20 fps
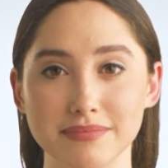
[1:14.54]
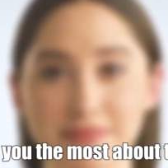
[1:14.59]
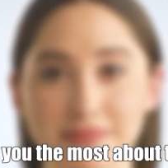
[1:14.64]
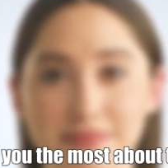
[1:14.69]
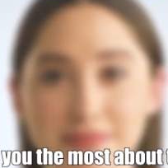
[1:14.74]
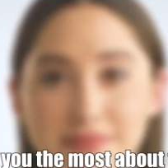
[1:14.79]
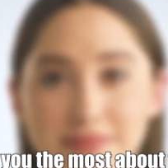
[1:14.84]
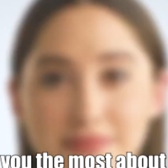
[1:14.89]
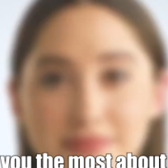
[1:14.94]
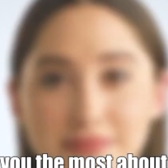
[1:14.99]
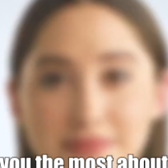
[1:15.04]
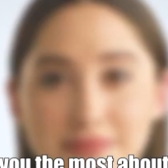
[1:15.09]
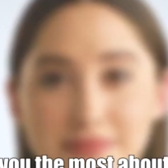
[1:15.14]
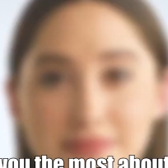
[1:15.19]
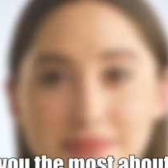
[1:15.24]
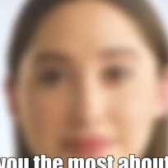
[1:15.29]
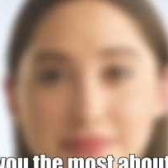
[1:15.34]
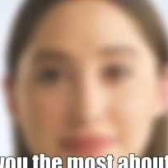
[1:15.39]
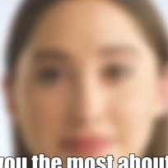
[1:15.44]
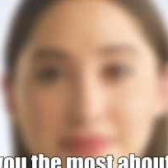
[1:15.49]

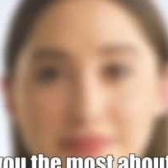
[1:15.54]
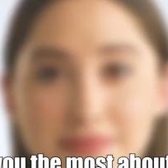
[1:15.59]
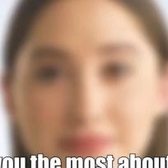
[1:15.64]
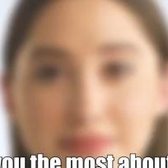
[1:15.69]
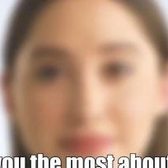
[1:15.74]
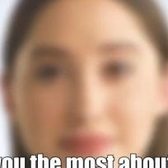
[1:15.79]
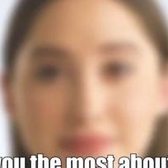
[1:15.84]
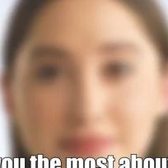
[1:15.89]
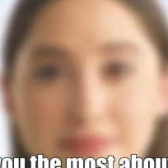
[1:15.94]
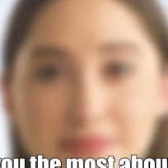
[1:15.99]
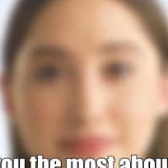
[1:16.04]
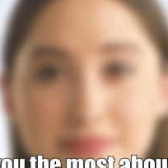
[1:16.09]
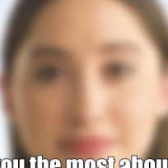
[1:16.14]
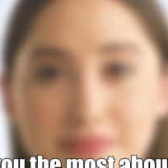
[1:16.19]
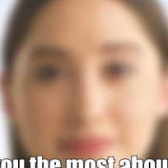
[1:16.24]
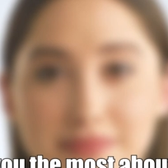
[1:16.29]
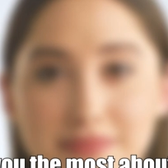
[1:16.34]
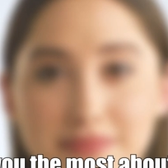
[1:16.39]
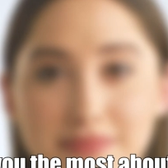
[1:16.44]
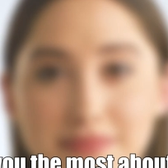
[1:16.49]

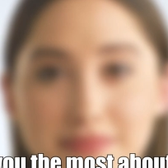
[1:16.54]
(silence)